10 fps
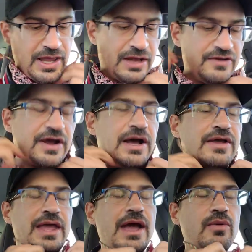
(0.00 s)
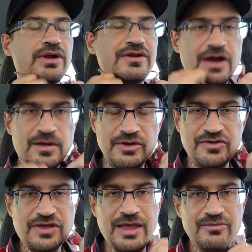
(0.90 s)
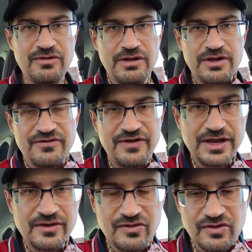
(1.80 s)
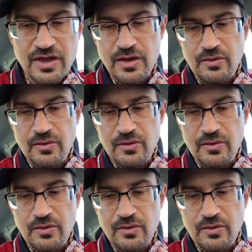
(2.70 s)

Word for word: And uh, yeah, we're going to talk about scams in Las Vegas.